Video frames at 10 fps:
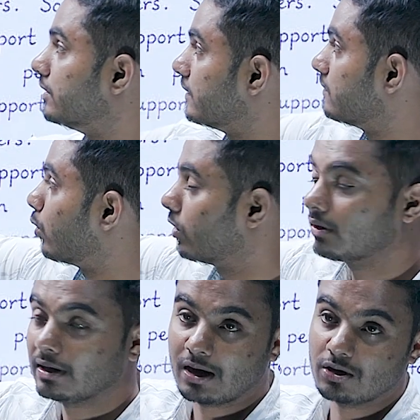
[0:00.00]
That is, what are
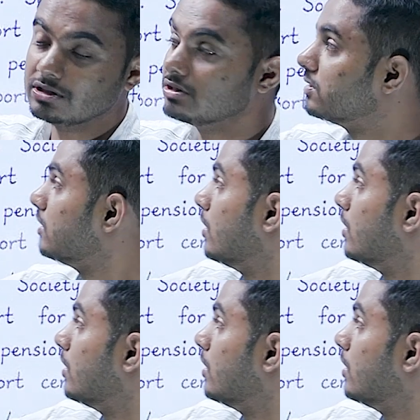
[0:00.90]
the causes